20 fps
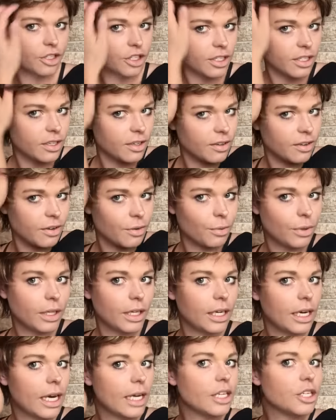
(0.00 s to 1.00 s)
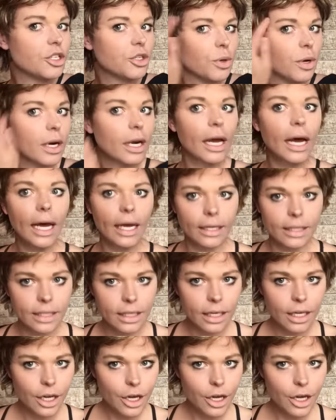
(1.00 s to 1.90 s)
just a really nice short cut.